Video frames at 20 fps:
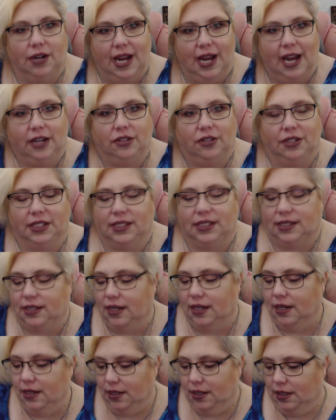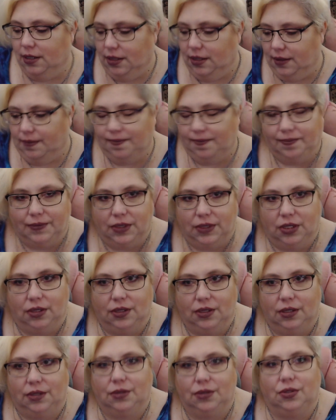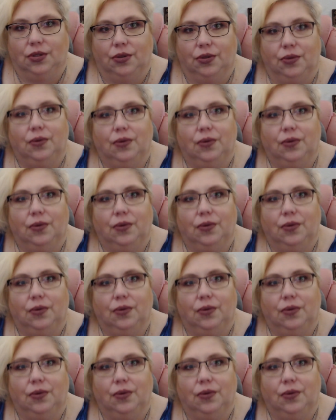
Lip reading: actress. You